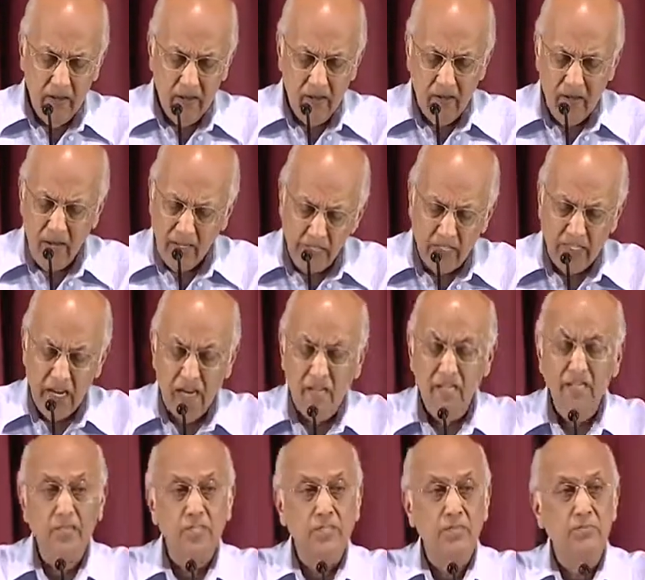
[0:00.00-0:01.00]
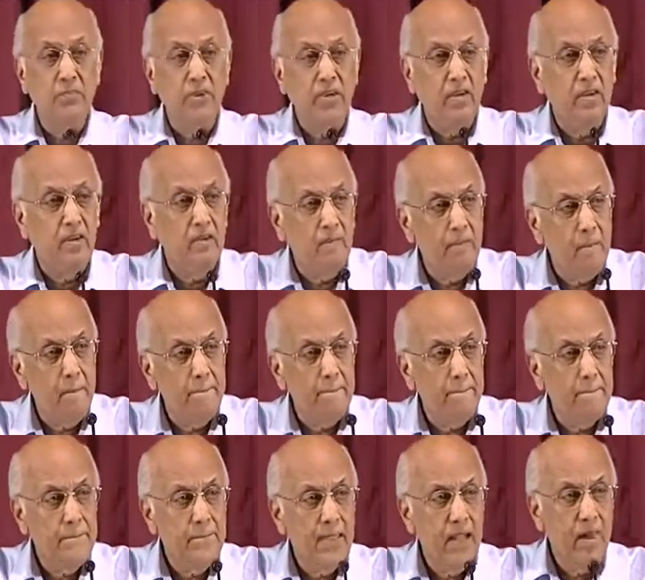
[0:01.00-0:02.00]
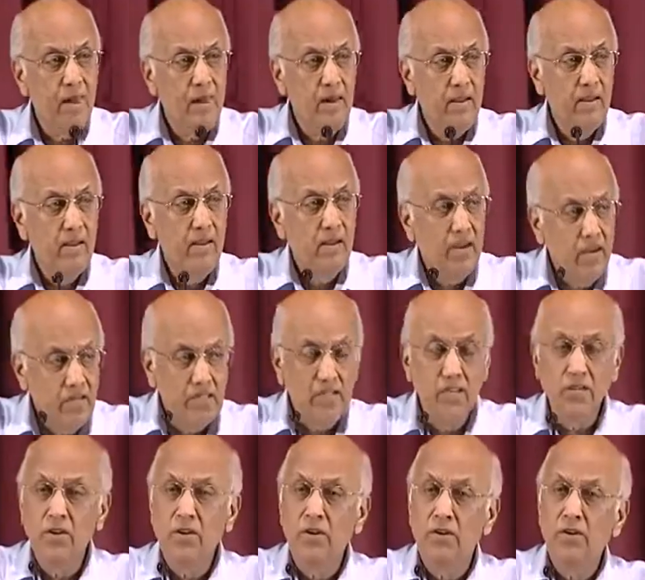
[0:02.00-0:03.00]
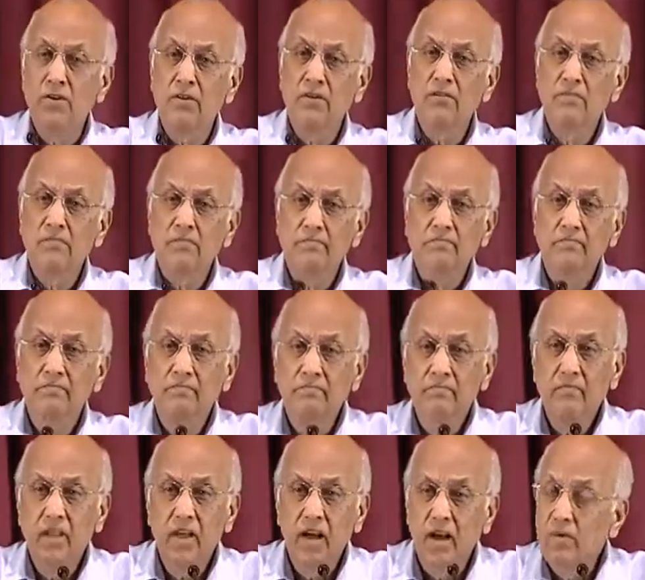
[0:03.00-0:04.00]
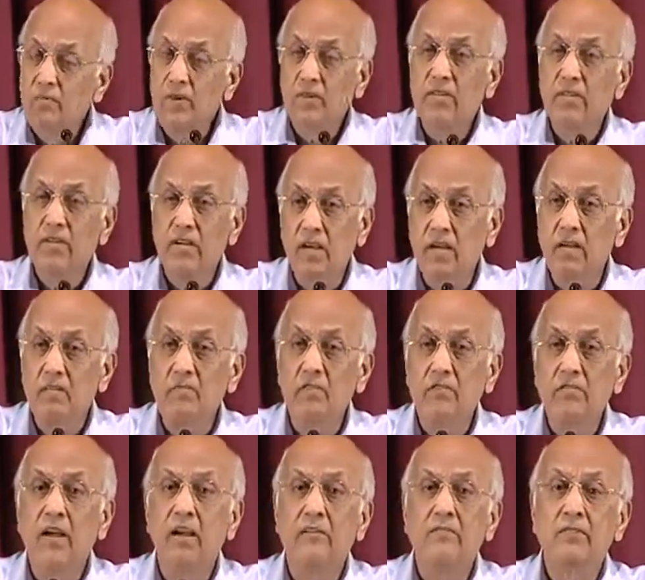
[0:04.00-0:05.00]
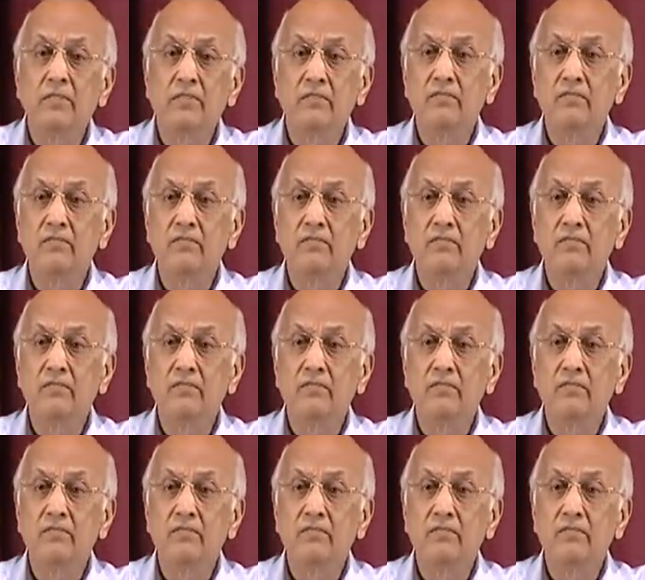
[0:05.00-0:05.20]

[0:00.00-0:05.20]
That challenges me. I say, Lord, I want the kingdom of heaven.